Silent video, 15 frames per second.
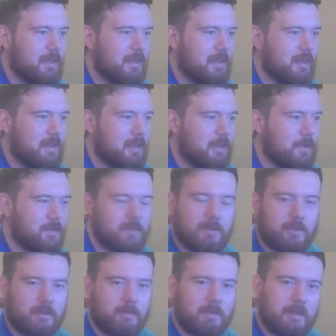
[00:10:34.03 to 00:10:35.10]
He was
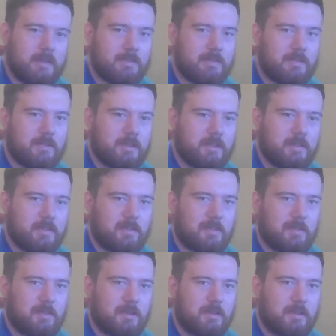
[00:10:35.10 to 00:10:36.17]
only meant to just
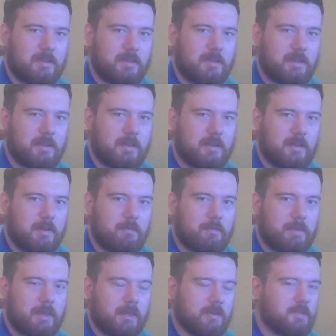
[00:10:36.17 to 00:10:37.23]

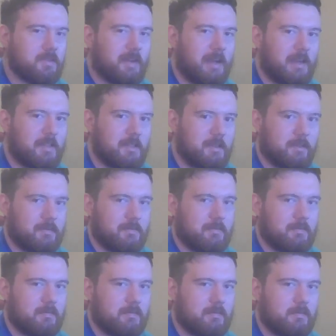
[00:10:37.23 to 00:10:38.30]
be a distraction,
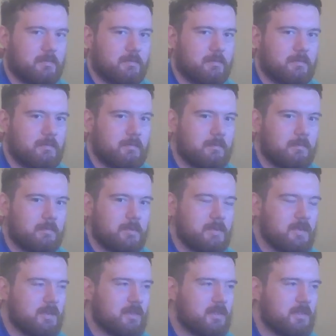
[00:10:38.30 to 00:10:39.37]

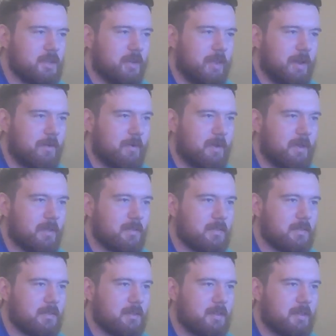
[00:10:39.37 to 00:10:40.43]
so that way
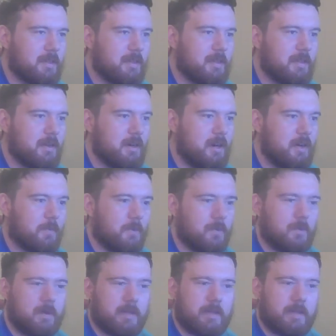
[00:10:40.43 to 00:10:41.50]
All for
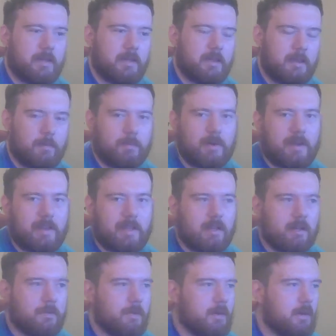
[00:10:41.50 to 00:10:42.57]
One can break out
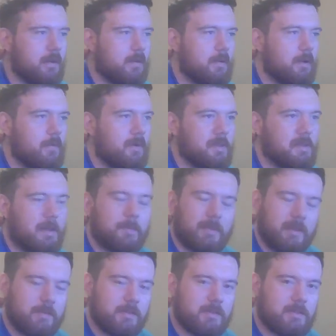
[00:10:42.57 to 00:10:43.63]
of I
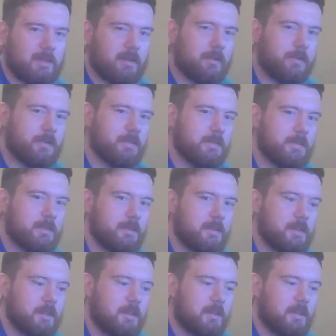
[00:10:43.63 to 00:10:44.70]
believe it's Tartarus,
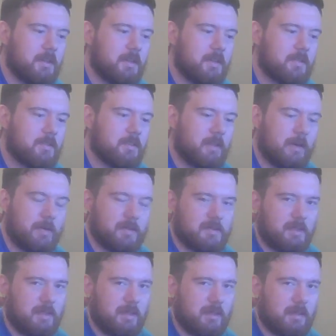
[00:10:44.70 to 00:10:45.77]
so that way
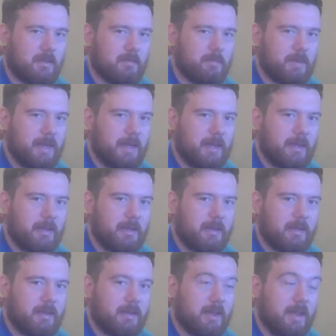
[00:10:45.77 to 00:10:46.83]
he can come back
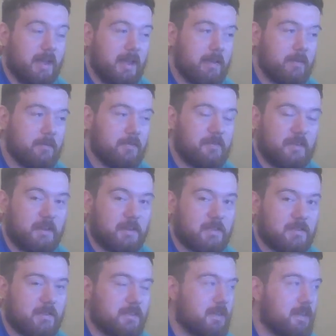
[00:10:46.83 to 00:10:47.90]
and
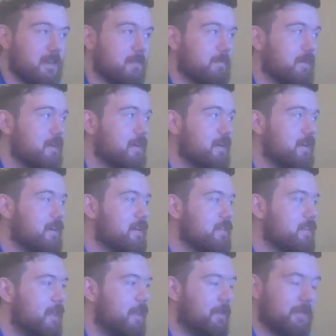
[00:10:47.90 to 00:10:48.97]
finish the job.
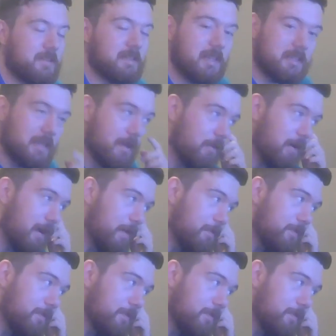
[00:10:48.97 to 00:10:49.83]
At least that's how I'm